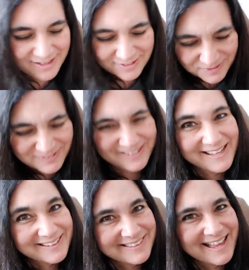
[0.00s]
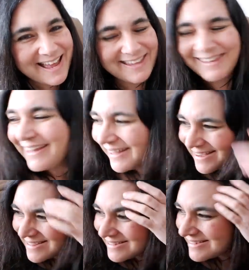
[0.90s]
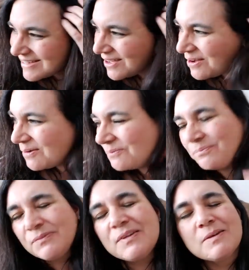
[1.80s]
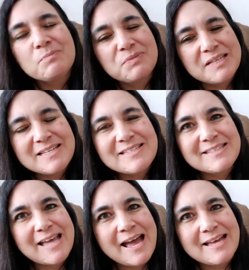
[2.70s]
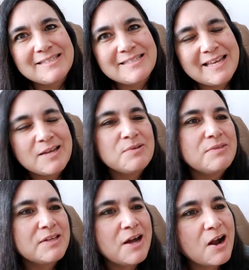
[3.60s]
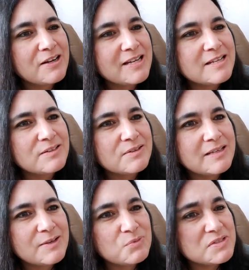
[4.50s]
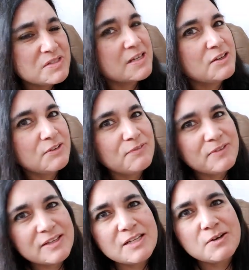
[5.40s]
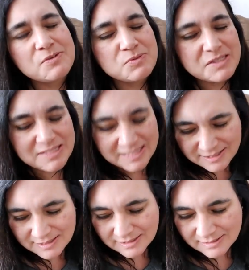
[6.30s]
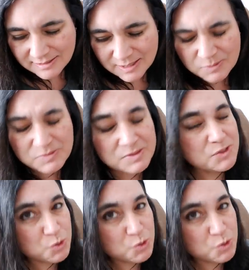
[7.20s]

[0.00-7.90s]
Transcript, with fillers: I don't need that. So, you know, please, guys, it, The Guardian, it was a good video. It was decent. It was